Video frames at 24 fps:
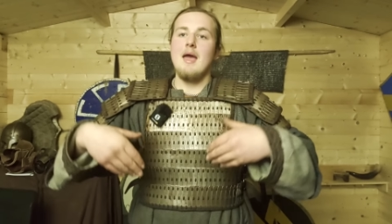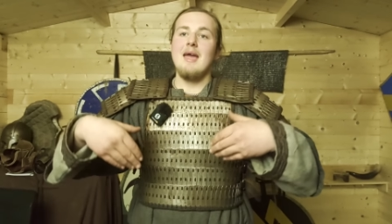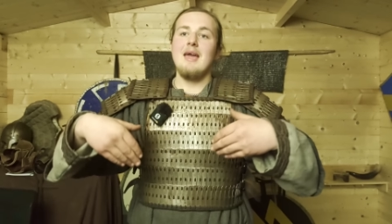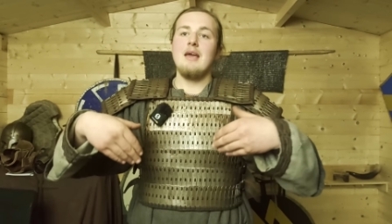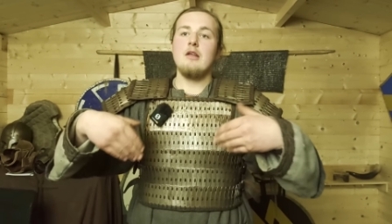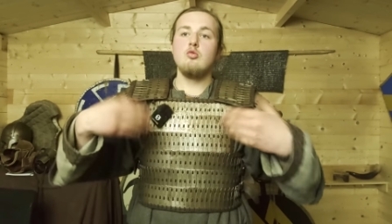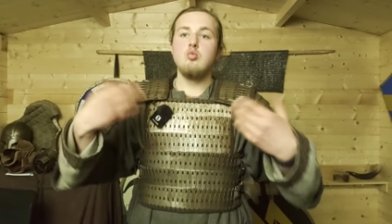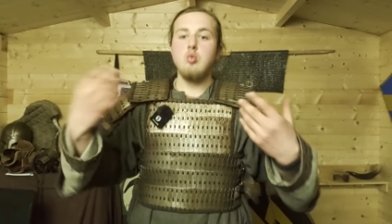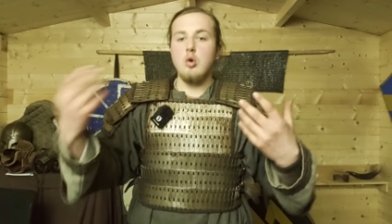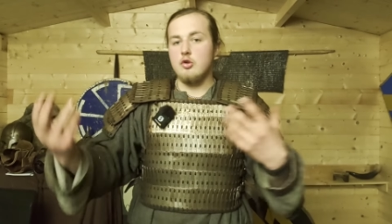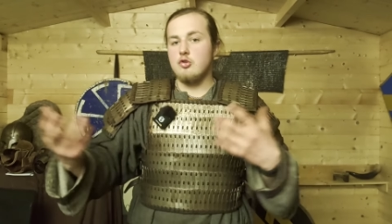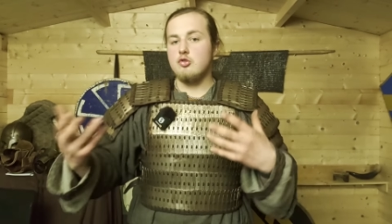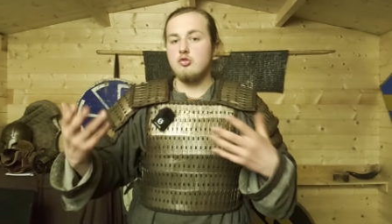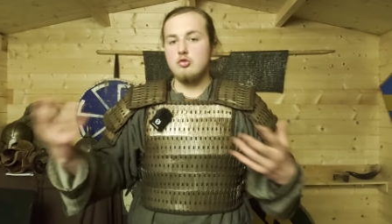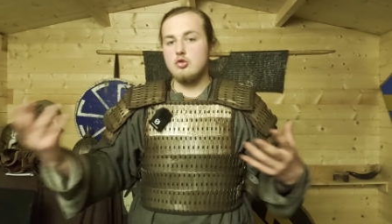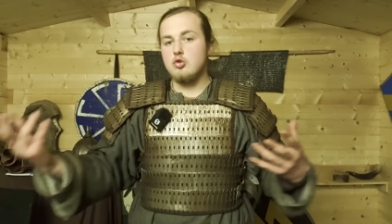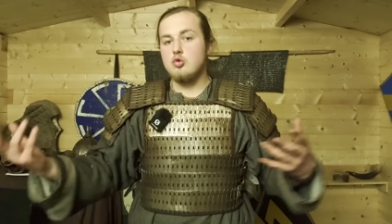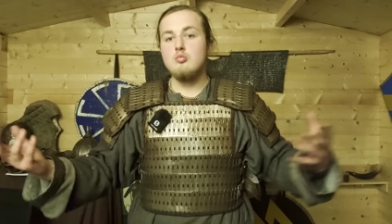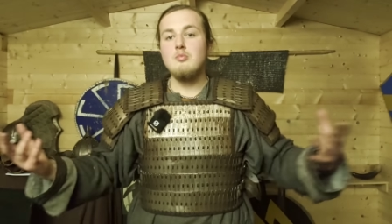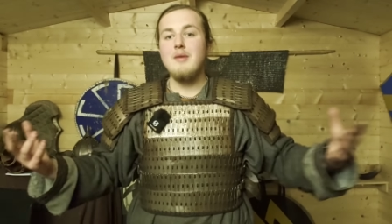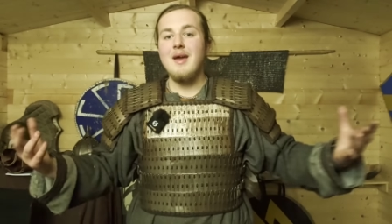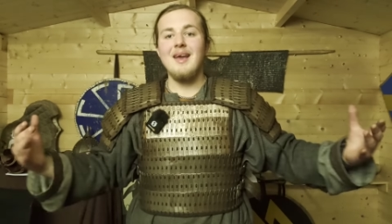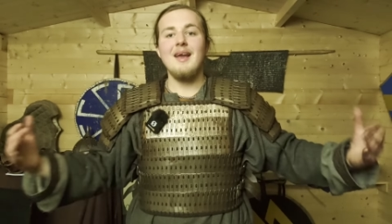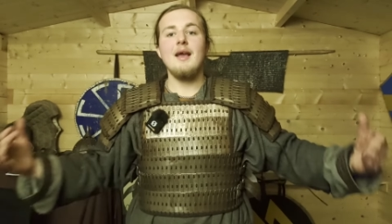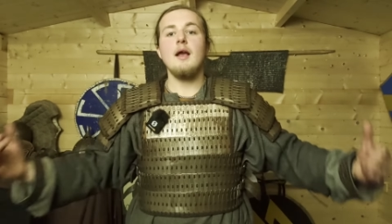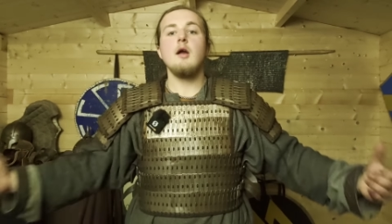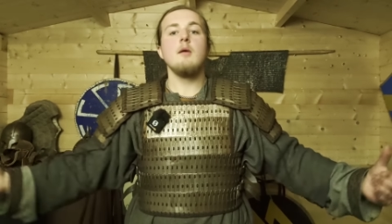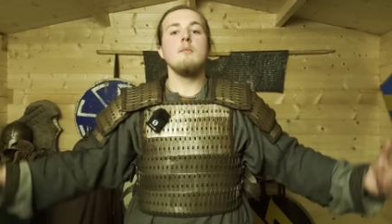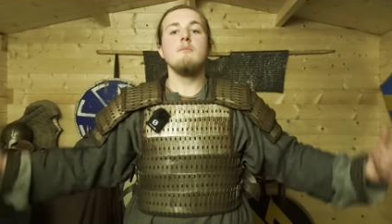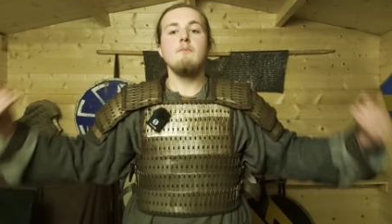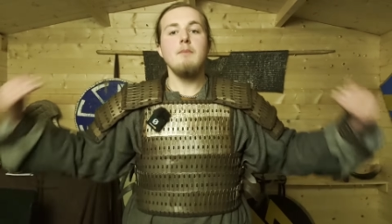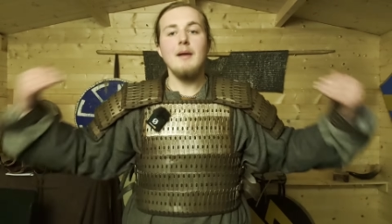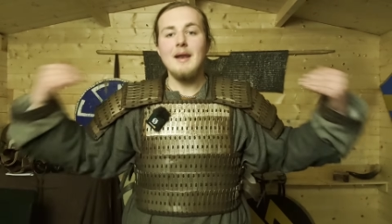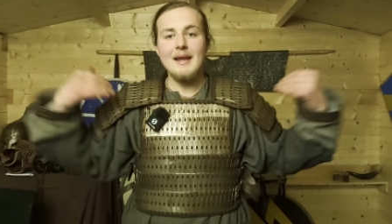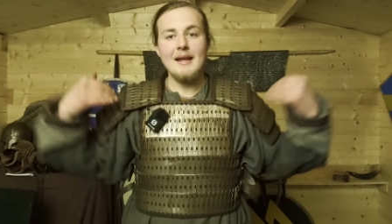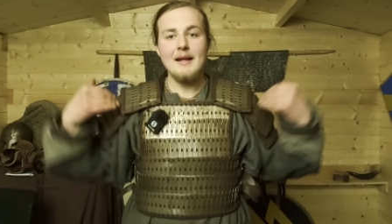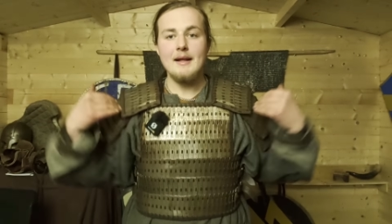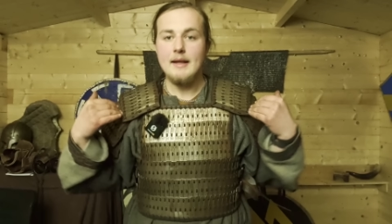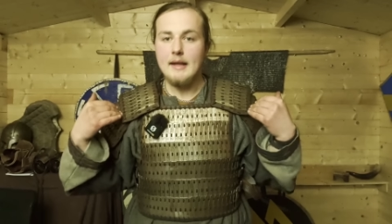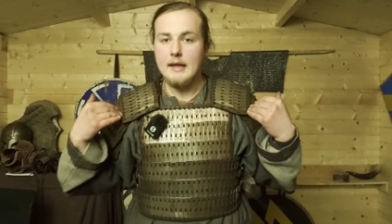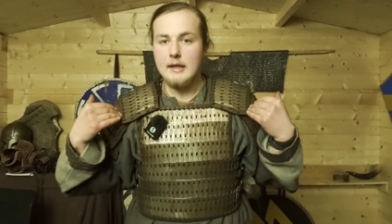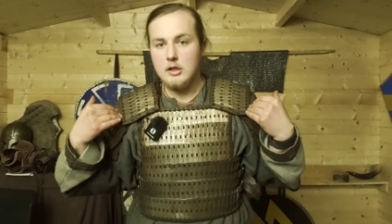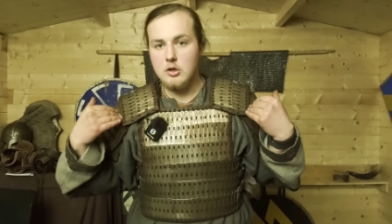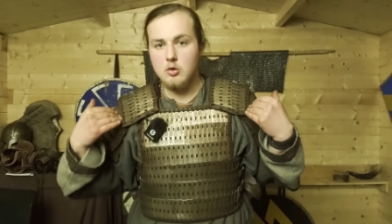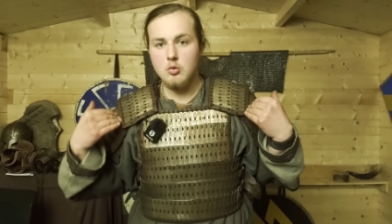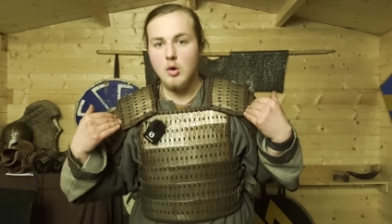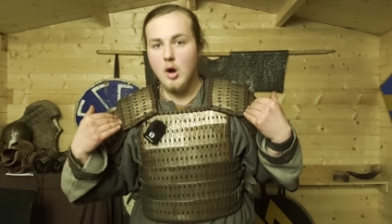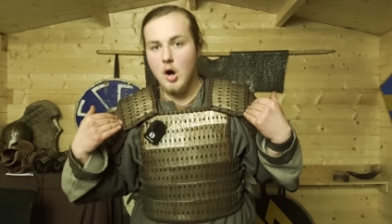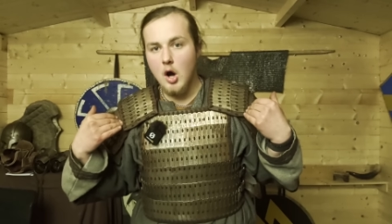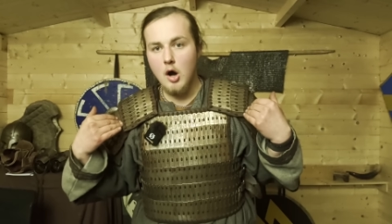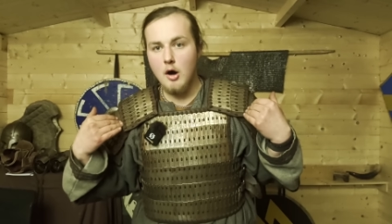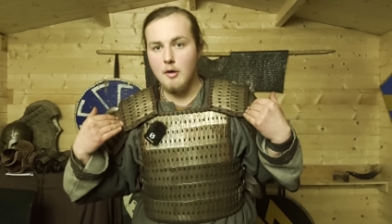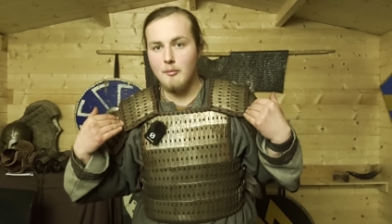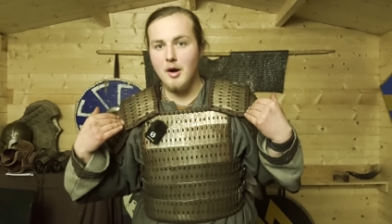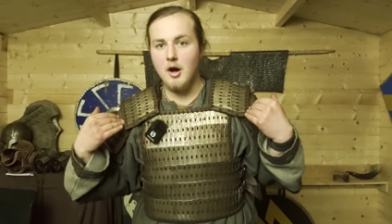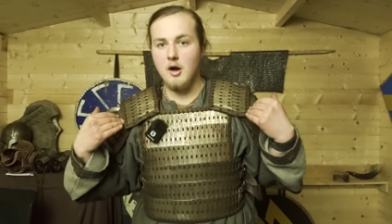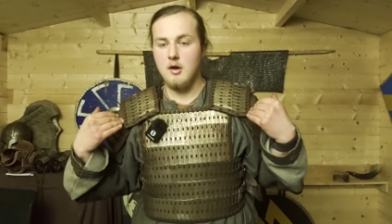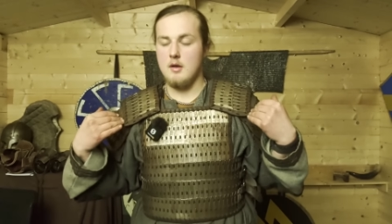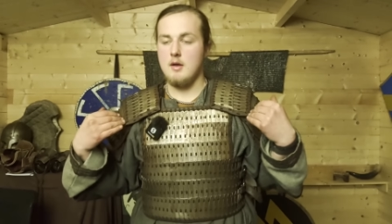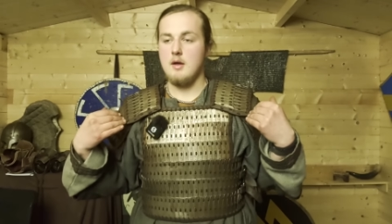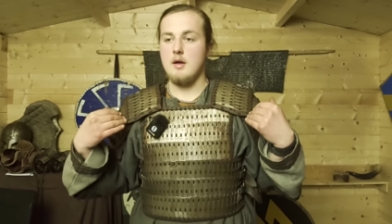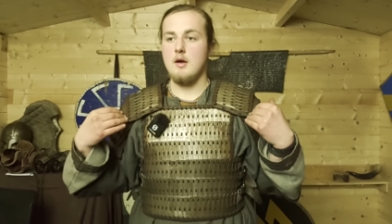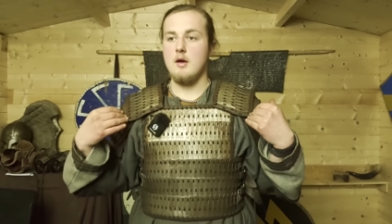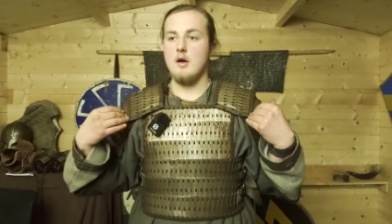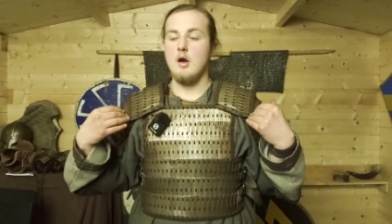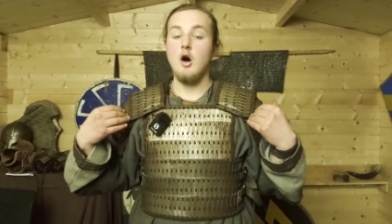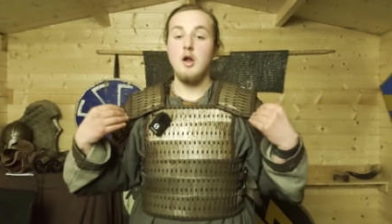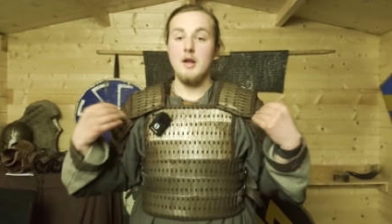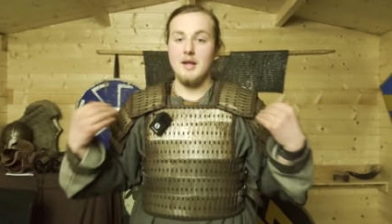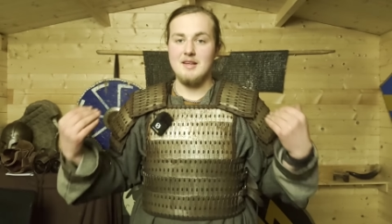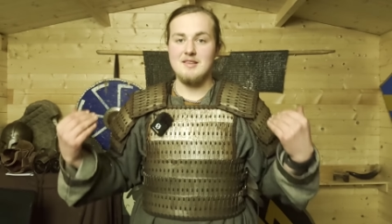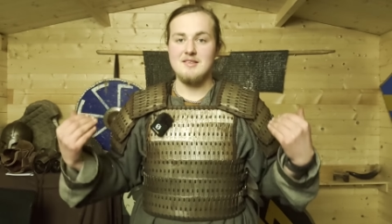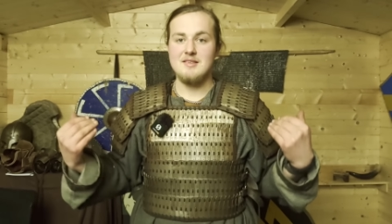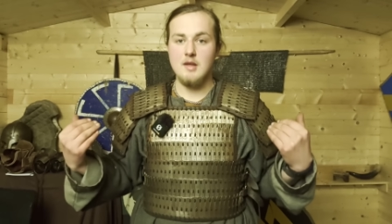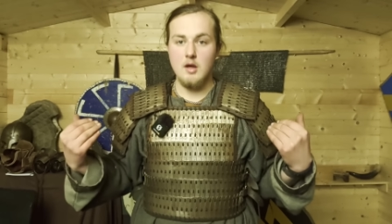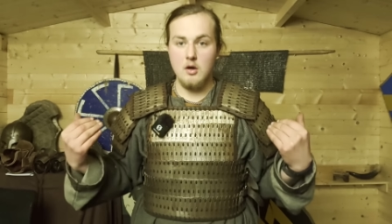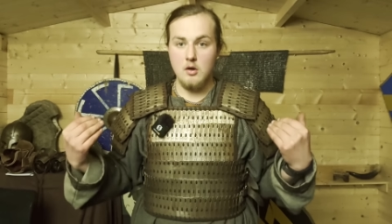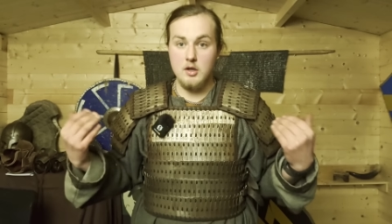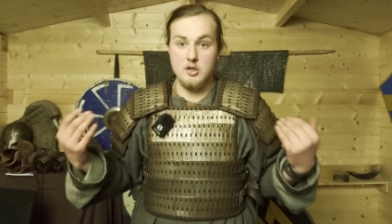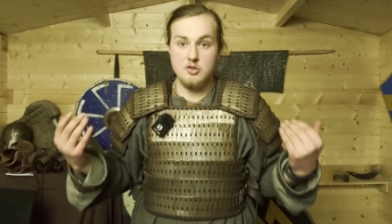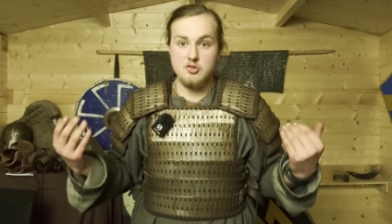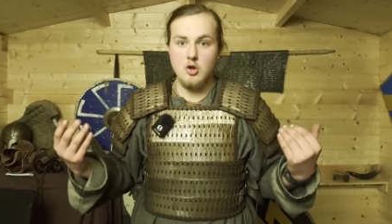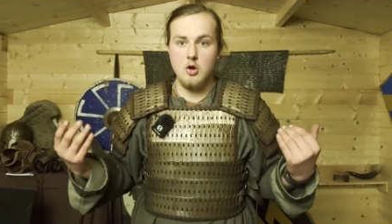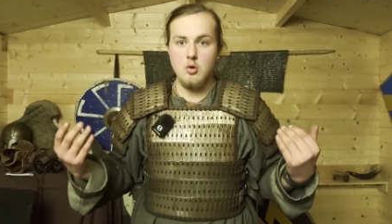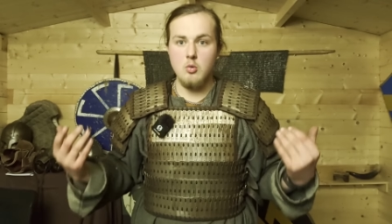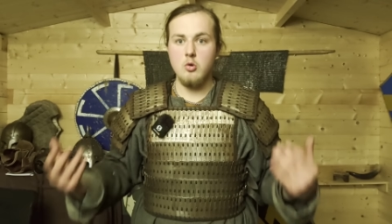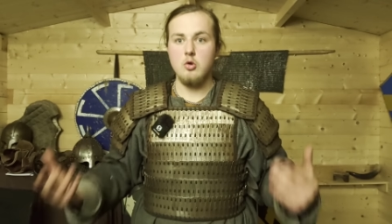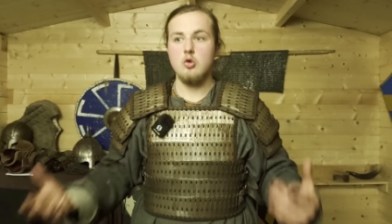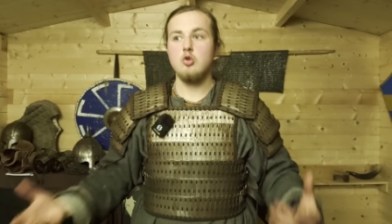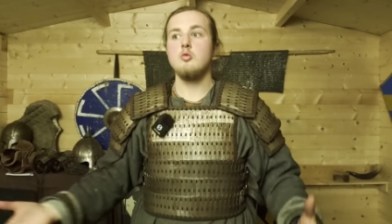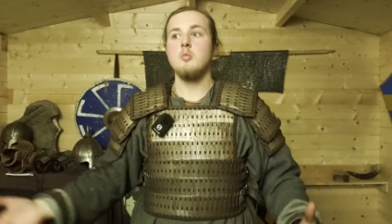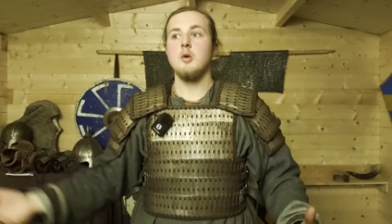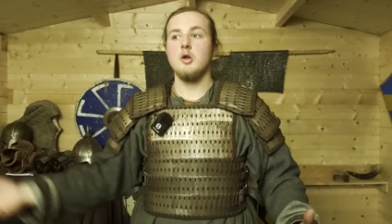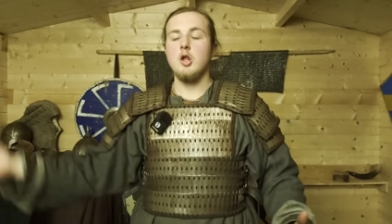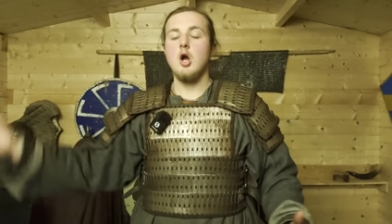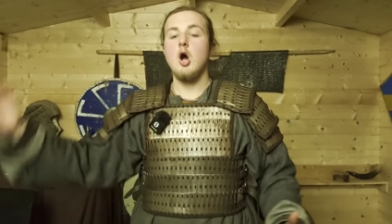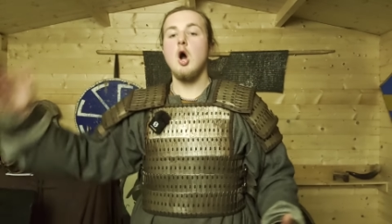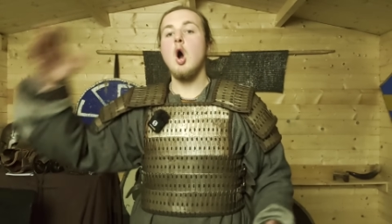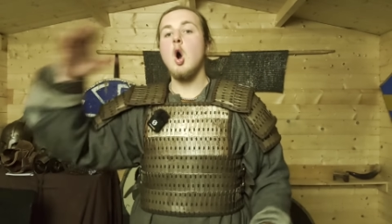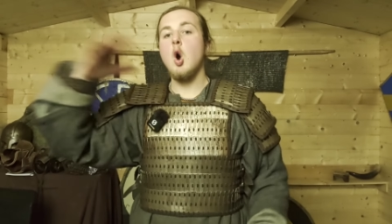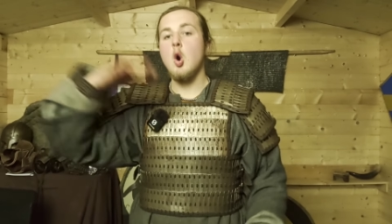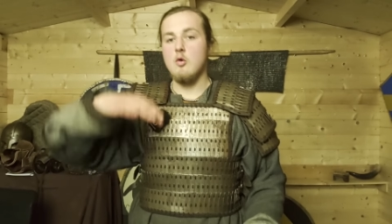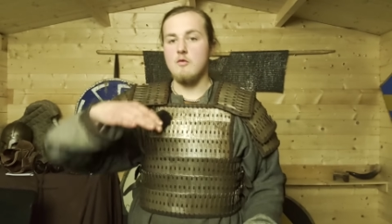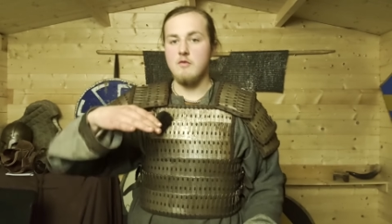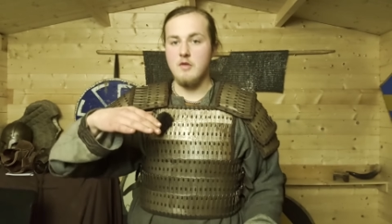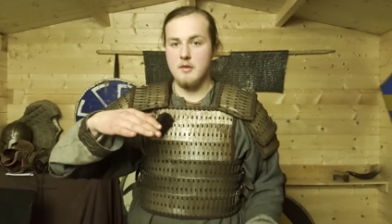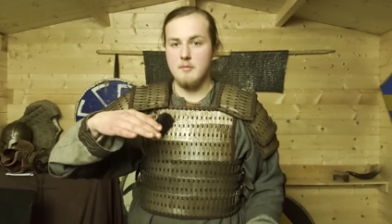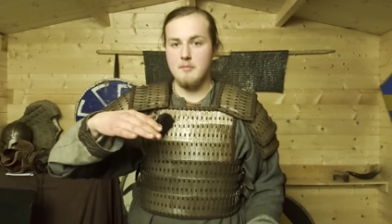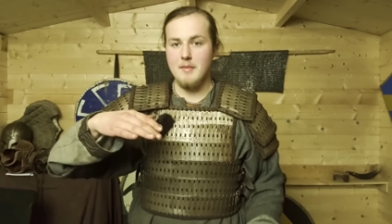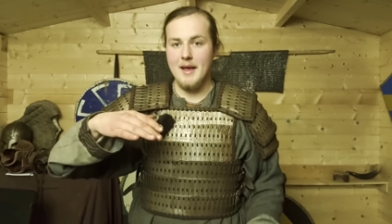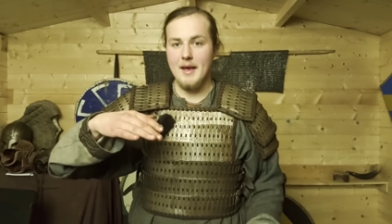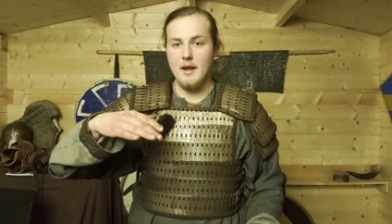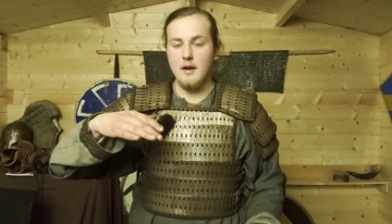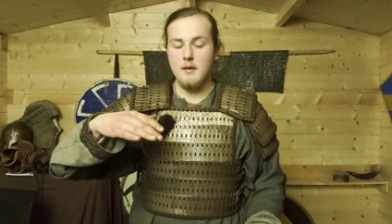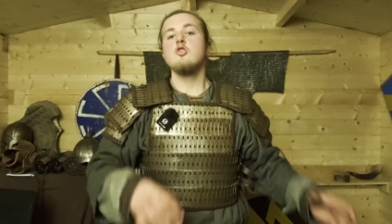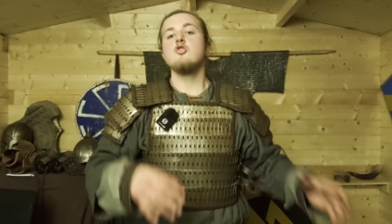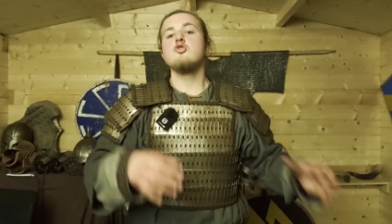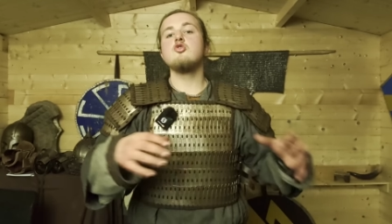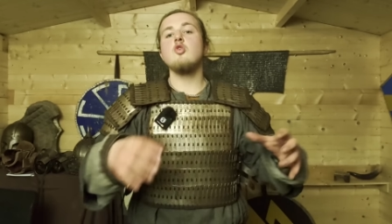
It wasn't to make a completely new armor on its own to put over the mail.